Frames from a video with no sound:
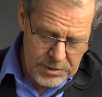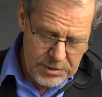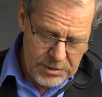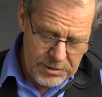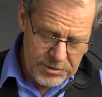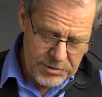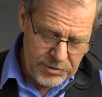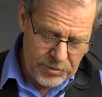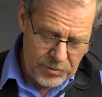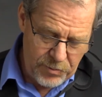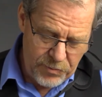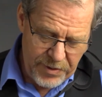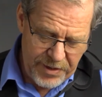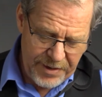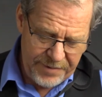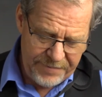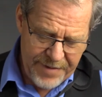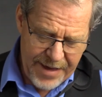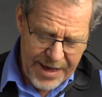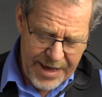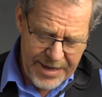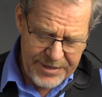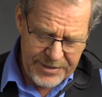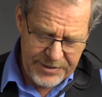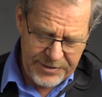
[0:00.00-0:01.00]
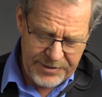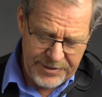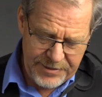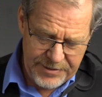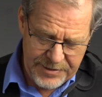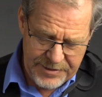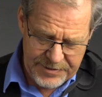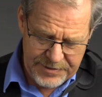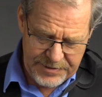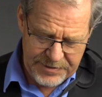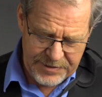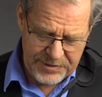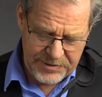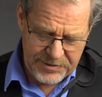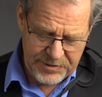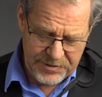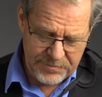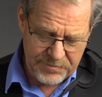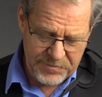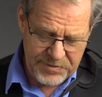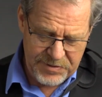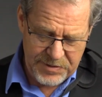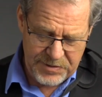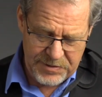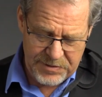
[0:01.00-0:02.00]
So what I've added to this
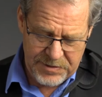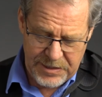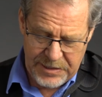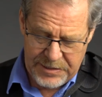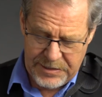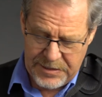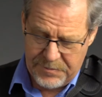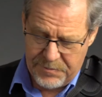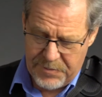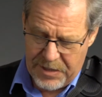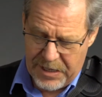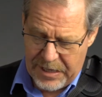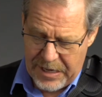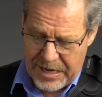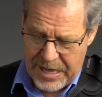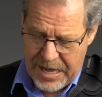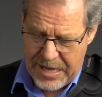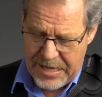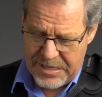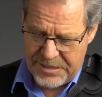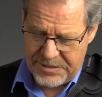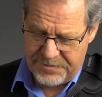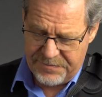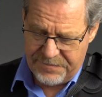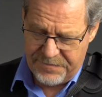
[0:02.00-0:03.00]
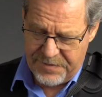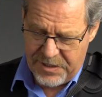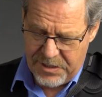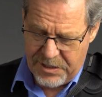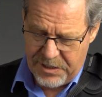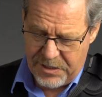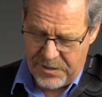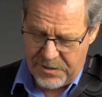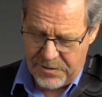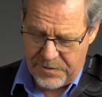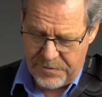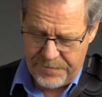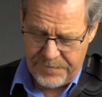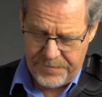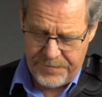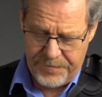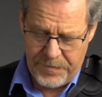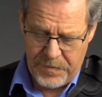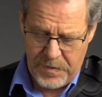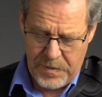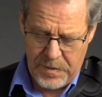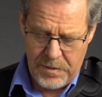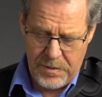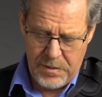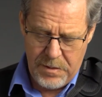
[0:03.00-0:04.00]
system since I did my last video
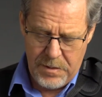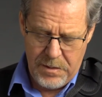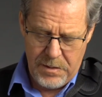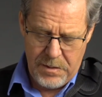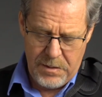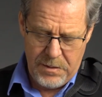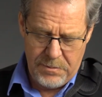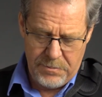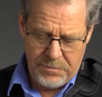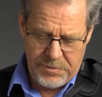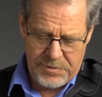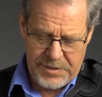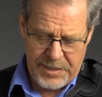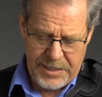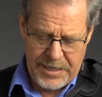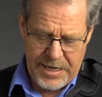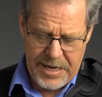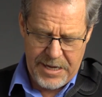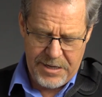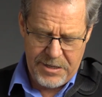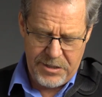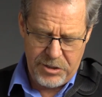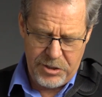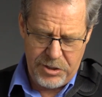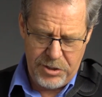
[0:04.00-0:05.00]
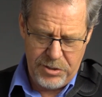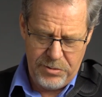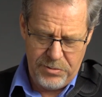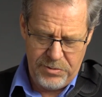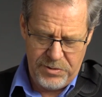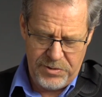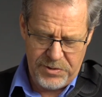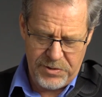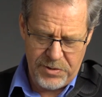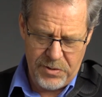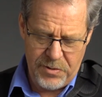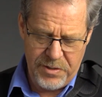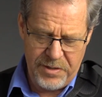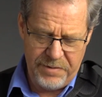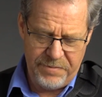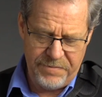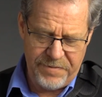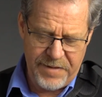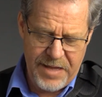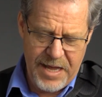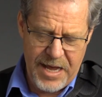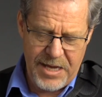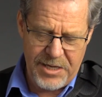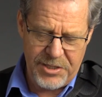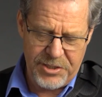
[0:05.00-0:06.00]
was I added 2 Sony
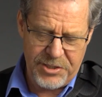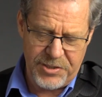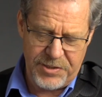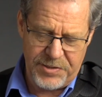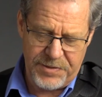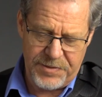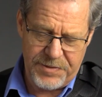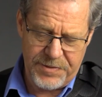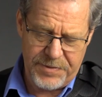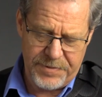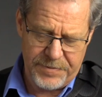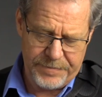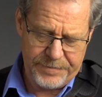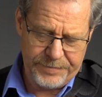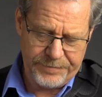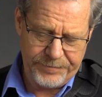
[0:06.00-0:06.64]
flashes.